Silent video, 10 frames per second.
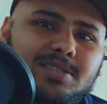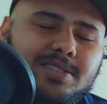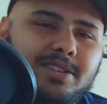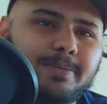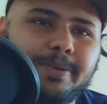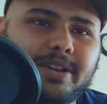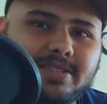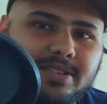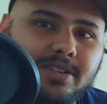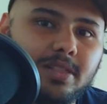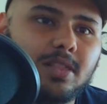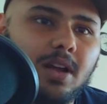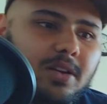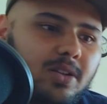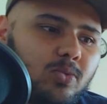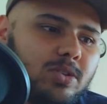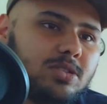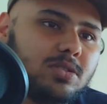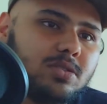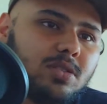in comparison to London, which
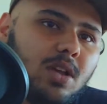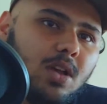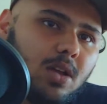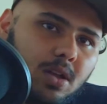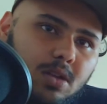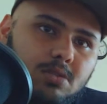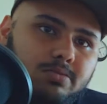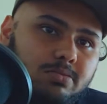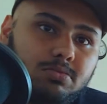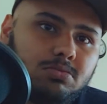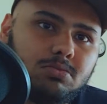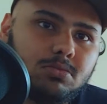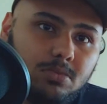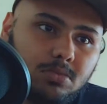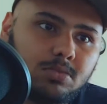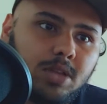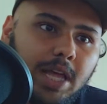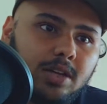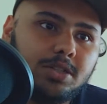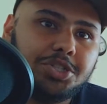is like
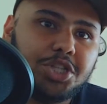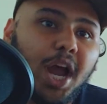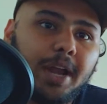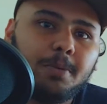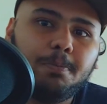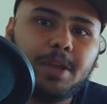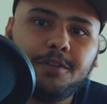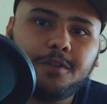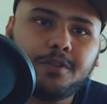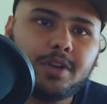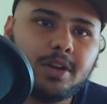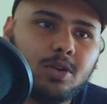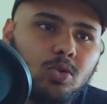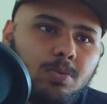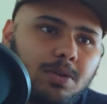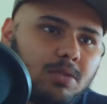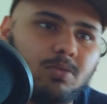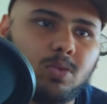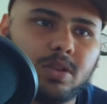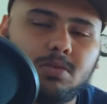a giant B-52 but
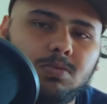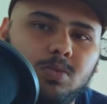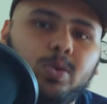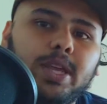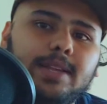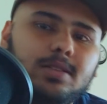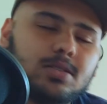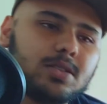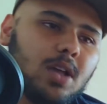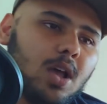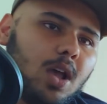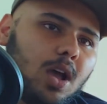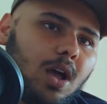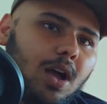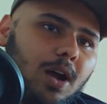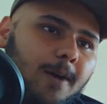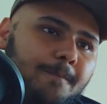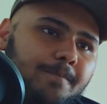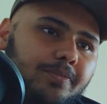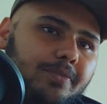with wheels.
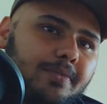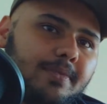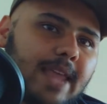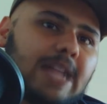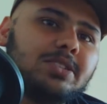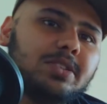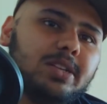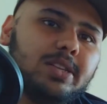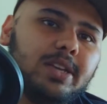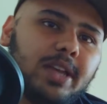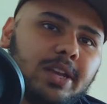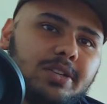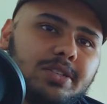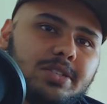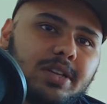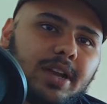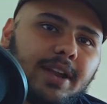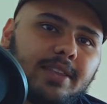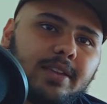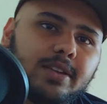That's really interesting, and I
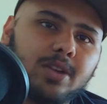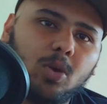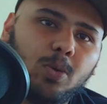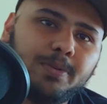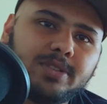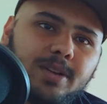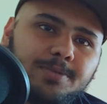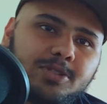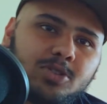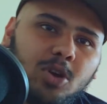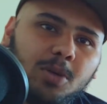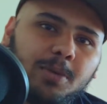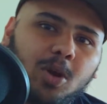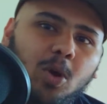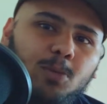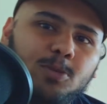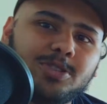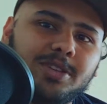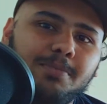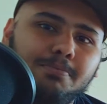think it opens up strong, but almost
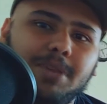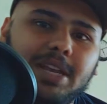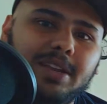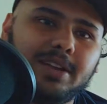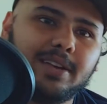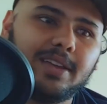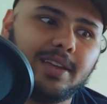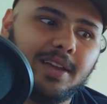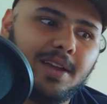immediately